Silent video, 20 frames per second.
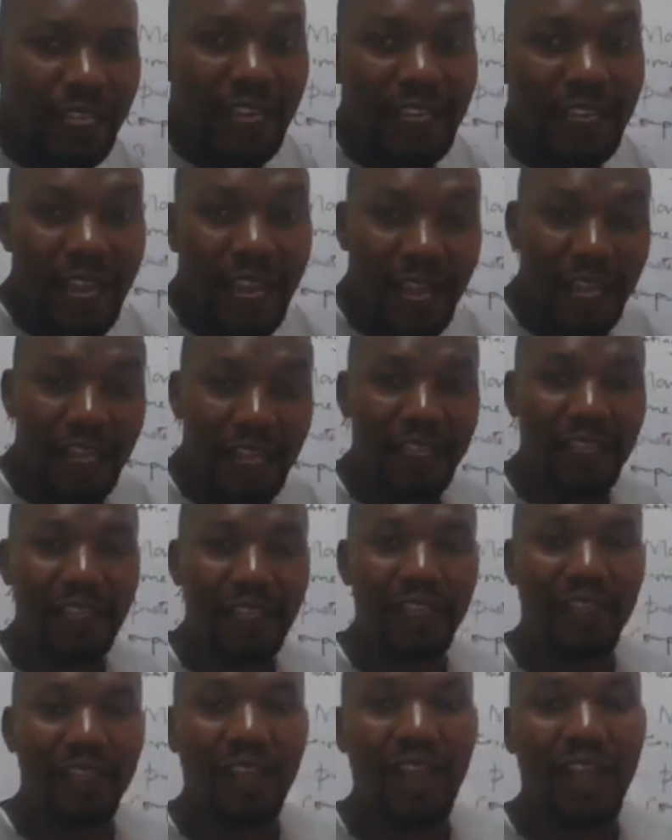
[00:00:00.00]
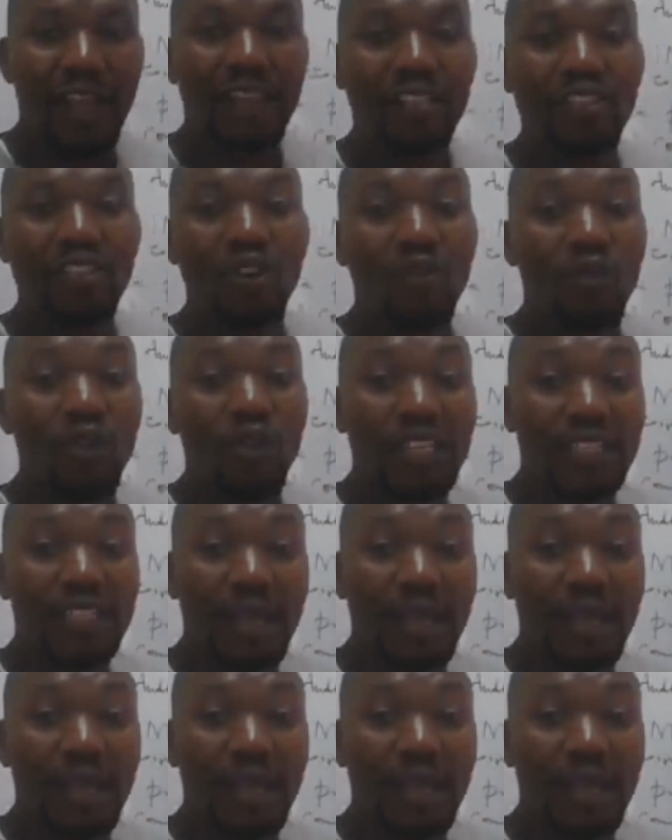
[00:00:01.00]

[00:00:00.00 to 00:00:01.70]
can hack and know what